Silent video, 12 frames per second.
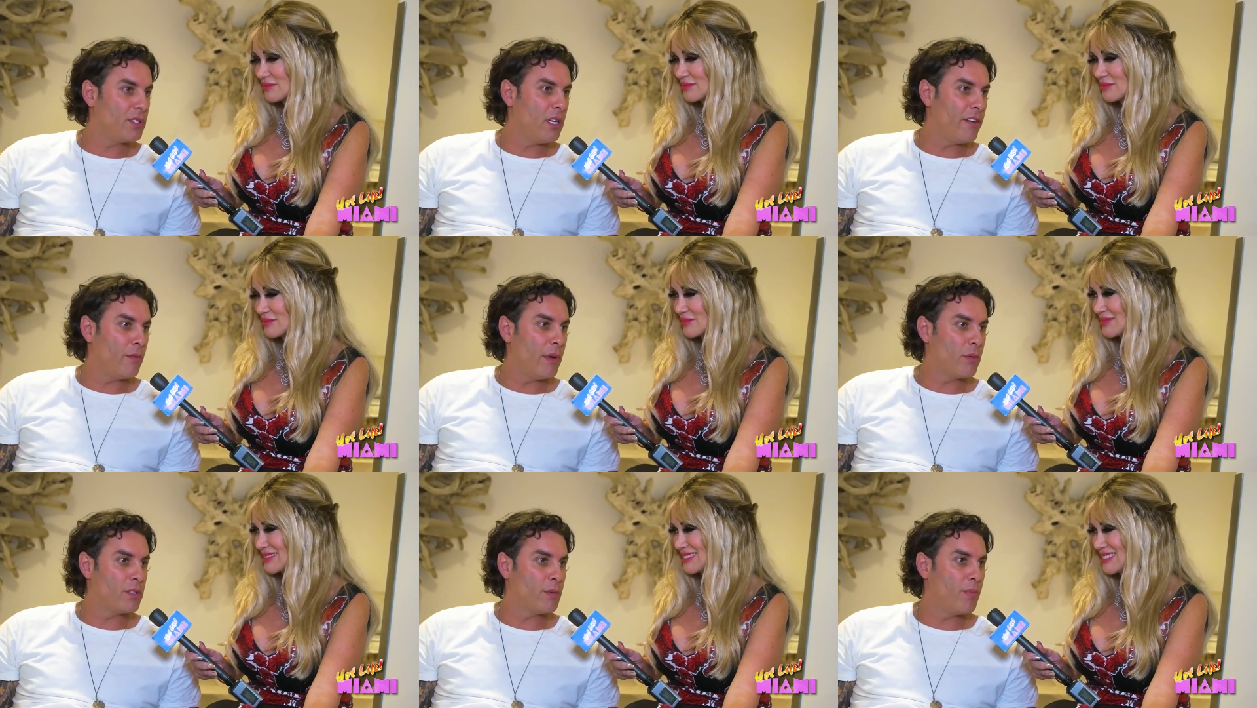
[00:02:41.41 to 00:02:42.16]
Speaker 1: I ever met
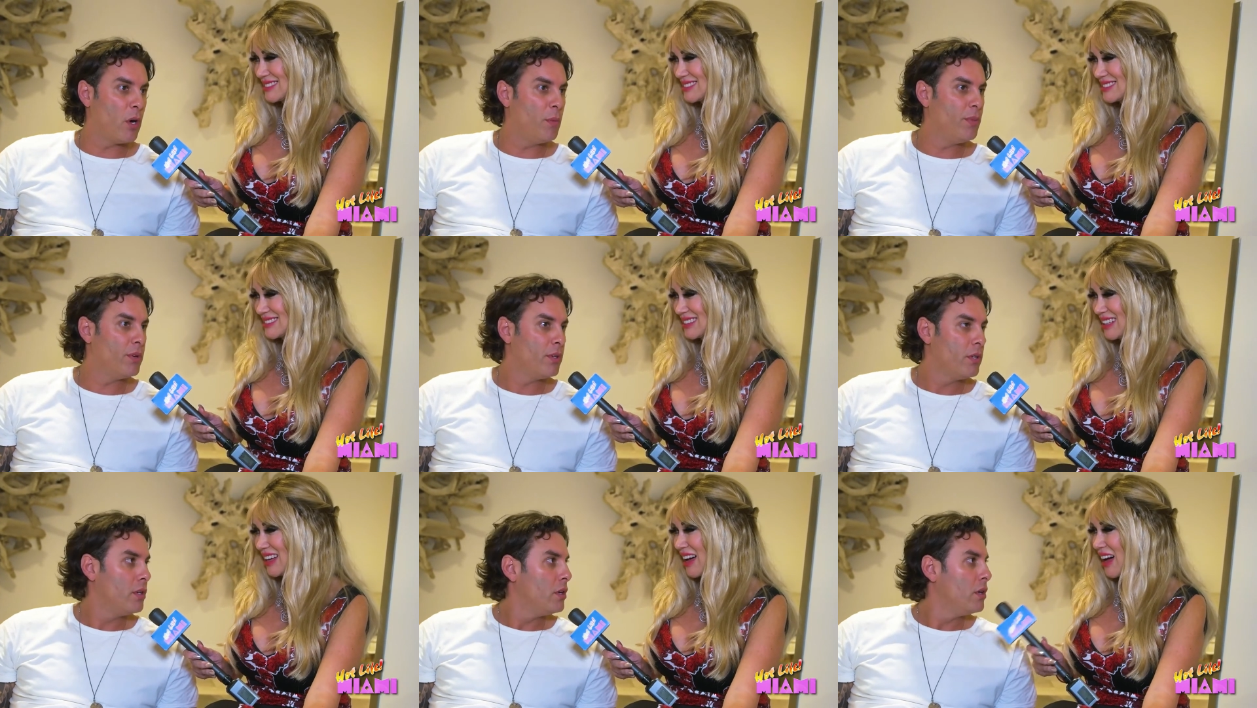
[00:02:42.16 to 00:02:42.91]
was the Pope.
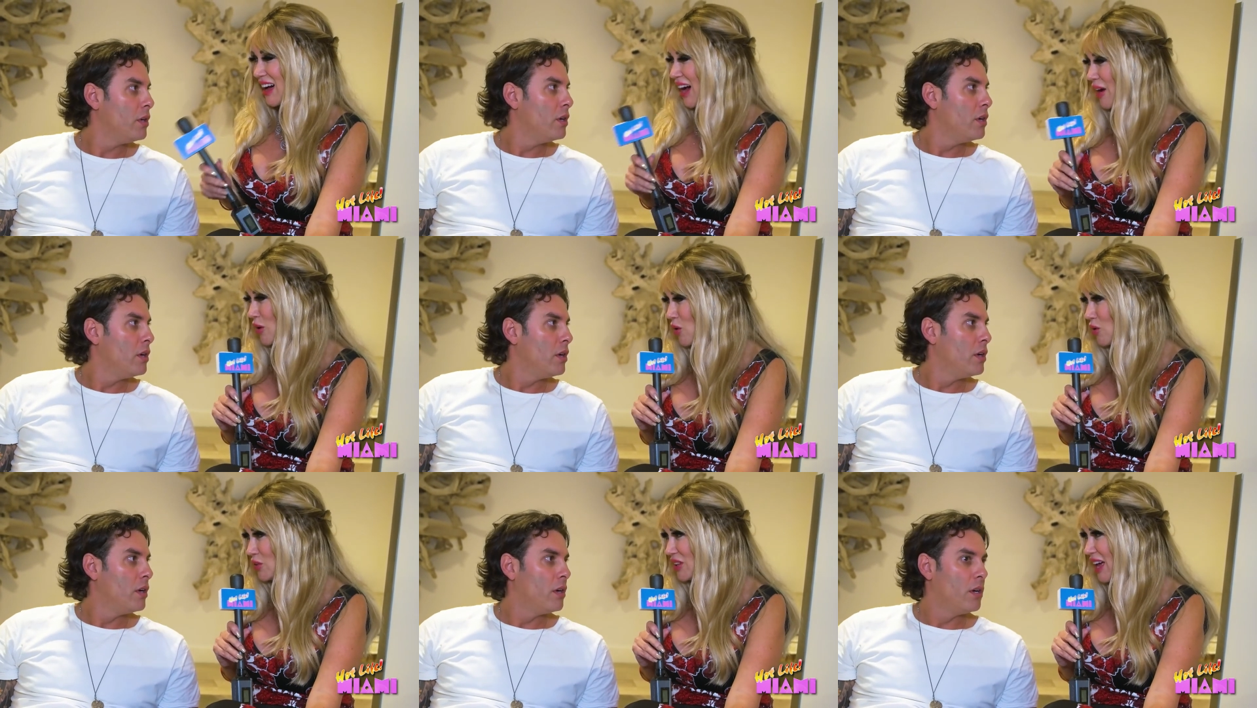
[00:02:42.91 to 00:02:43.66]
Speaker 2: I
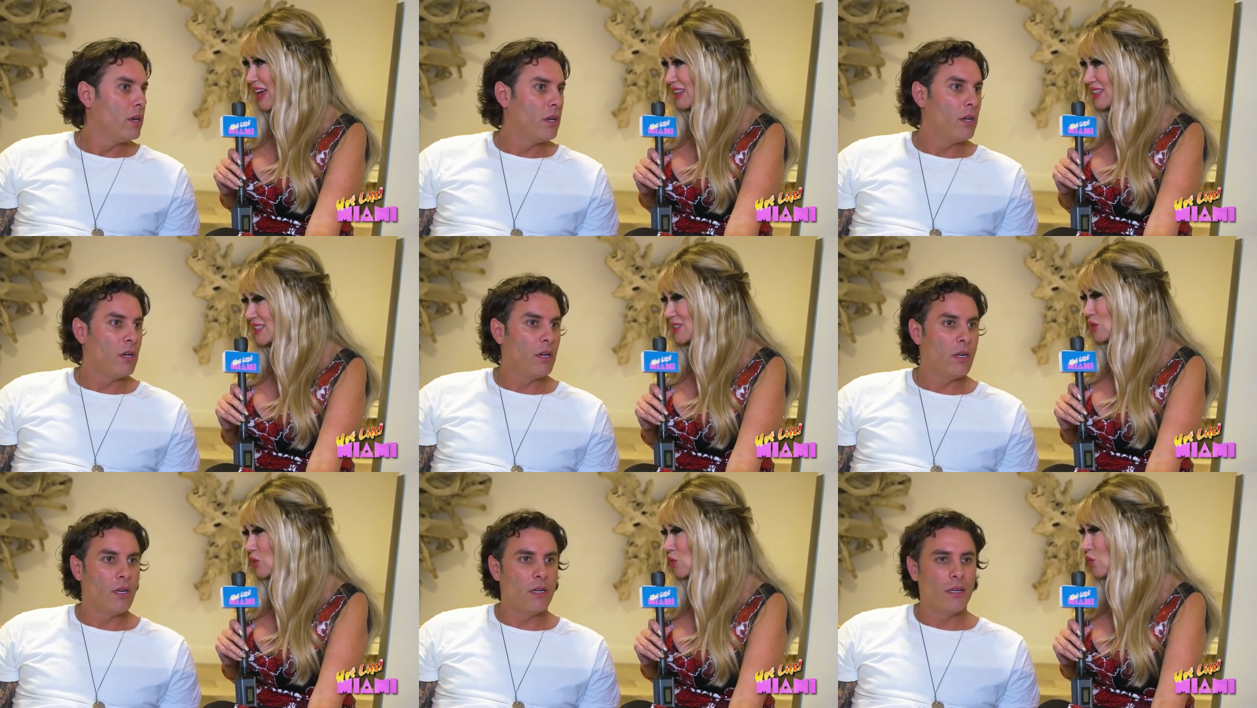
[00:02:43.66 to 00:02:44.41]
heard that. That's
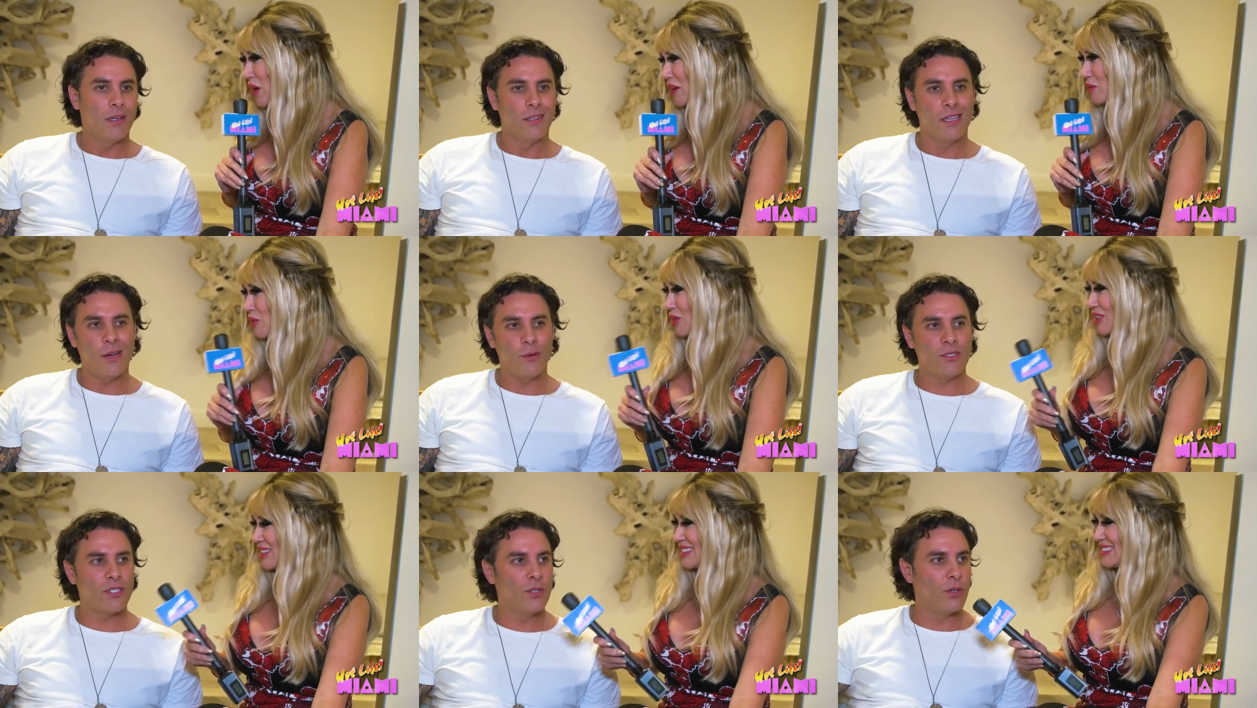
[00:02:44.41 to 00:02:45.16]
incredible.
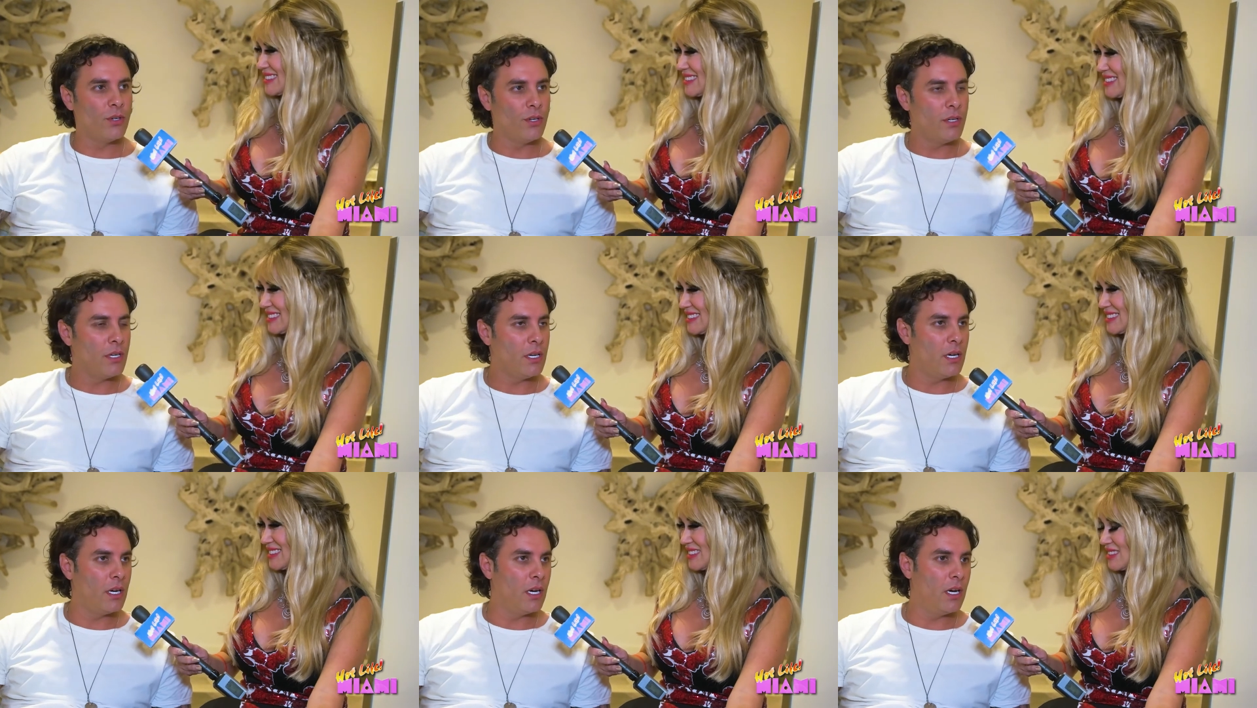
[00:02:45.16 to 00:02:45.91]
That was
Speaker 1: cool.
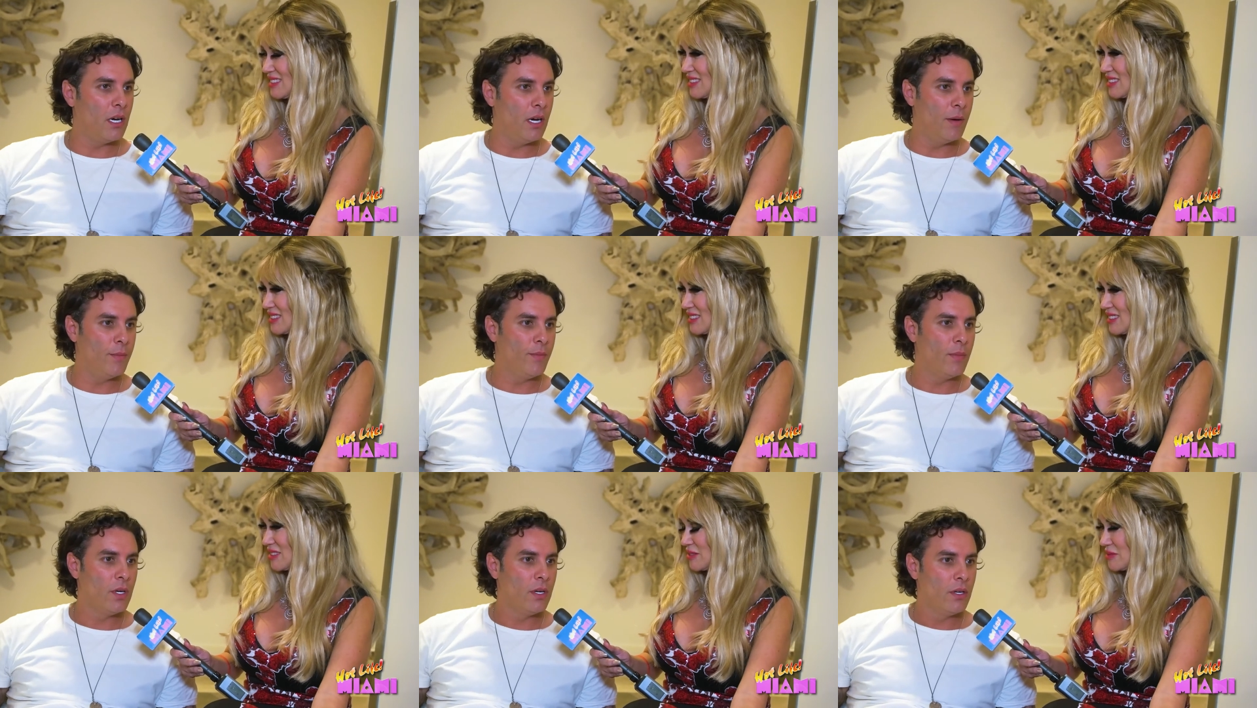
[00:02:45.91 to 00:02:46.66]
Um,
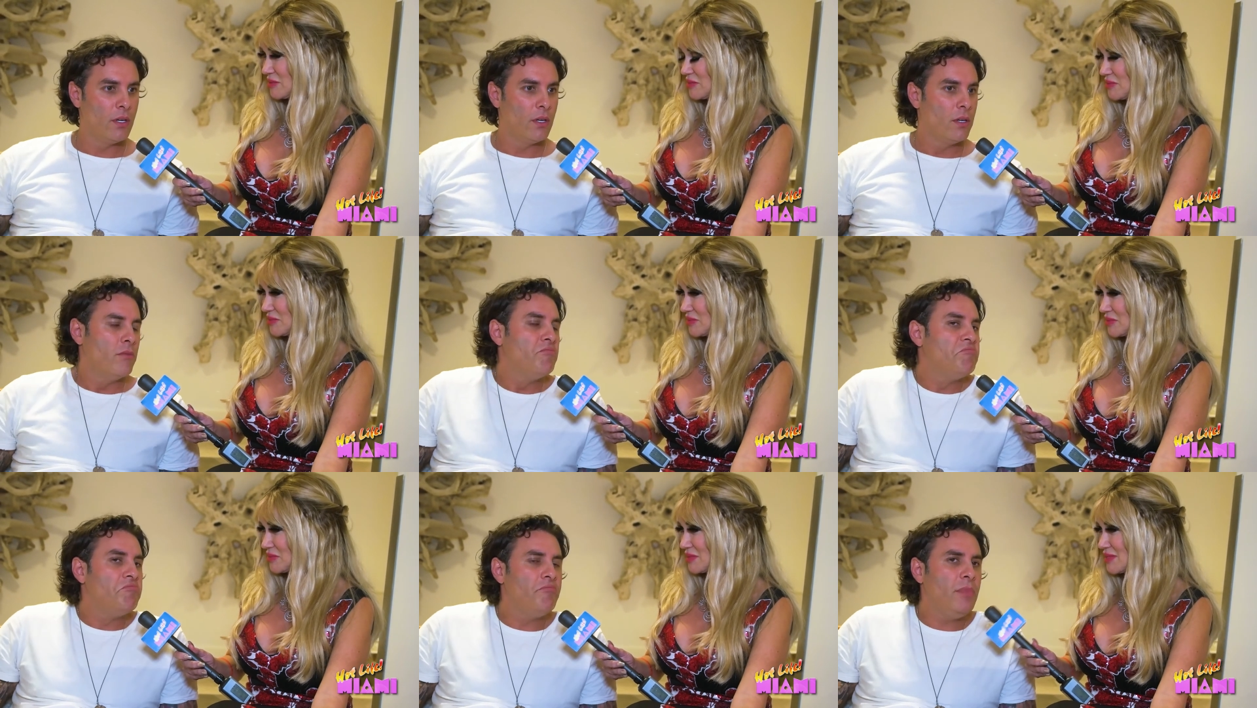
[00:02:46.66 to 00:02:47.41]

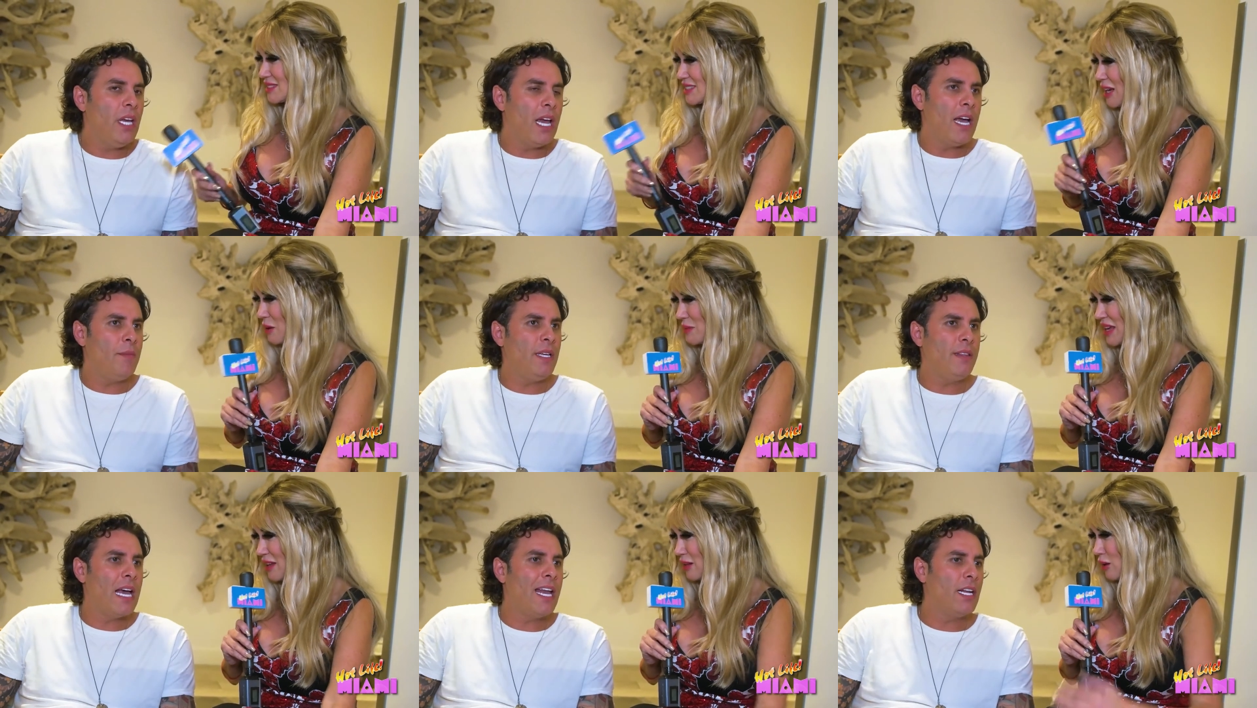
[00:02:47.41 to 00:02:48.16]
yeah. Tell I mean,
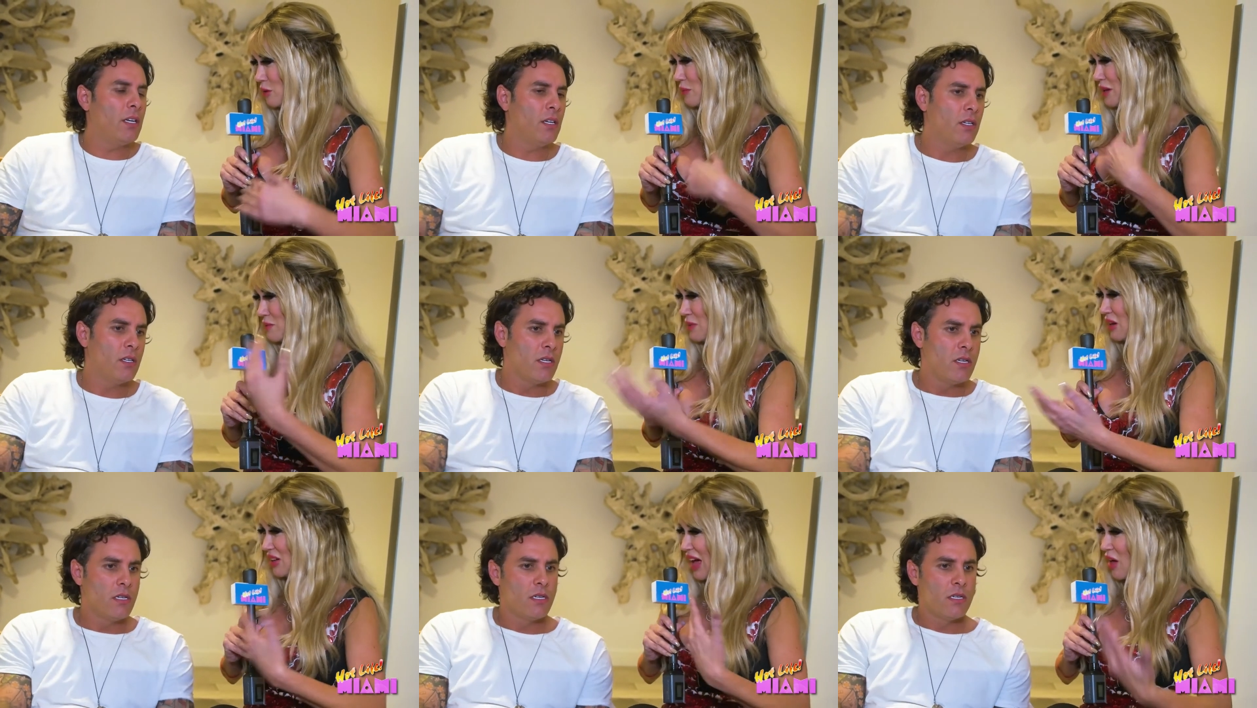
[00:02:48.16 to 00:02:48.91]
me a little
Speaker 2: bit about how